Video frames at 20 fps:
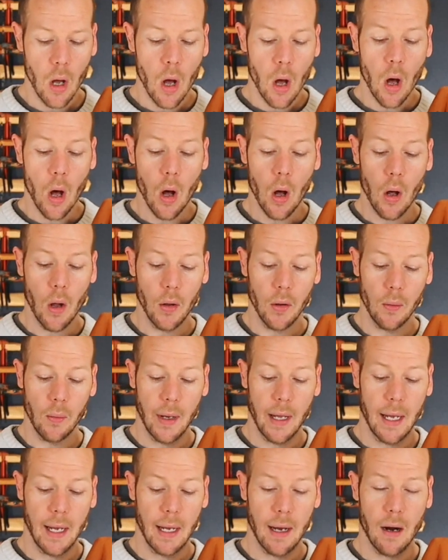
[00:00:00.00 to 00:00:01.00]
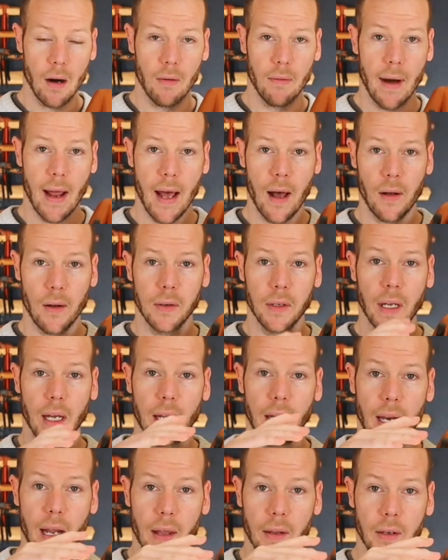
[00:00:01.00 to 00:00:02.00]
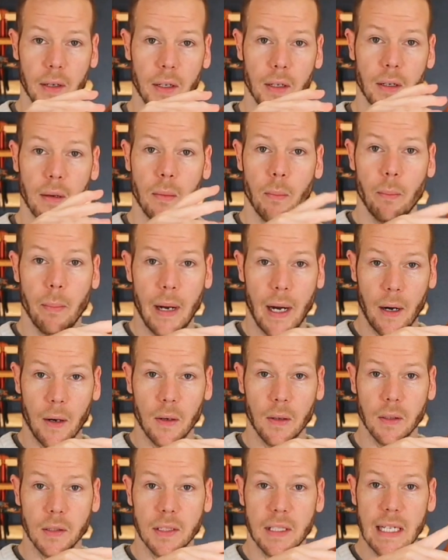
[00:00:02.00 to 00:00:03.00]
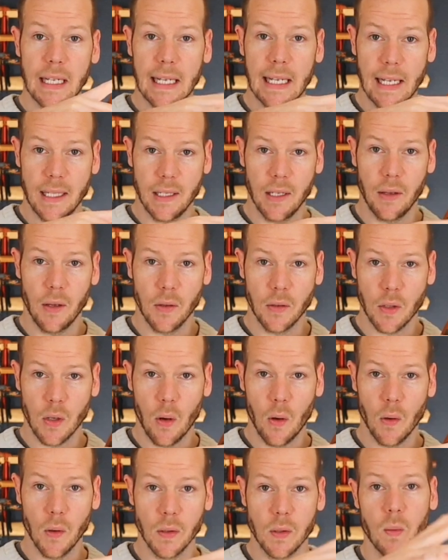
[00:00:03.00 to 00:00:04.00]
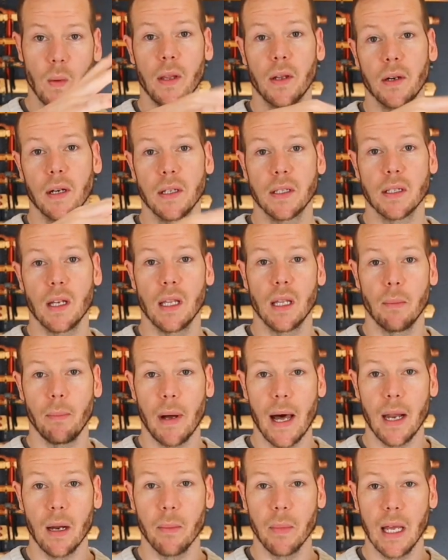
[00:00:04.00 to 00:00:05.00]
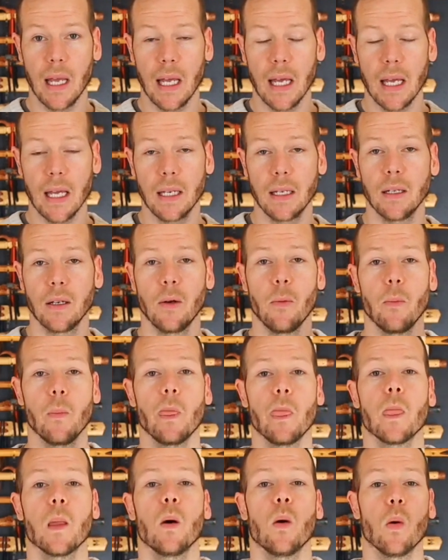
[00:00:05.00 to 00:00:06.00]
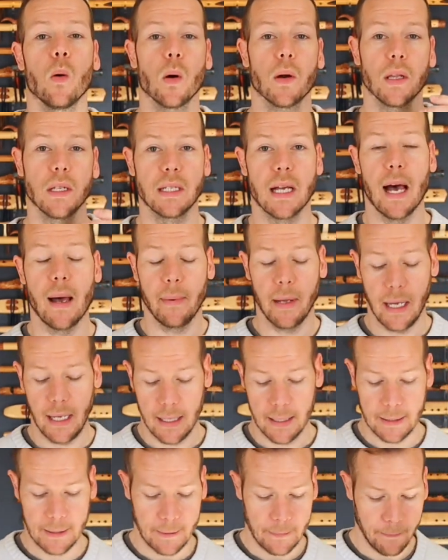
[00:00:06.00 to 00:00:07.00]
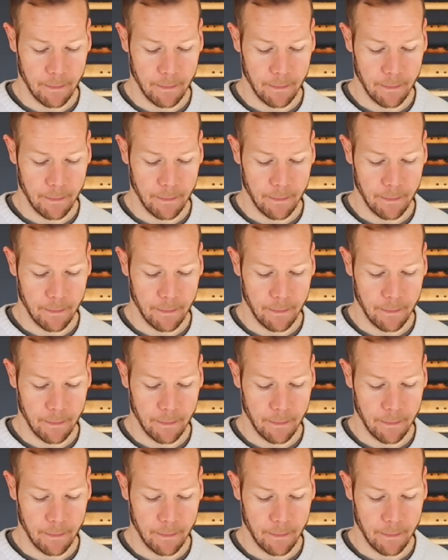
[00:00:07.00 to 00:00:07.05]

all the way around another barrel to get to those holes, whether it's on the bottom hand or the top hand.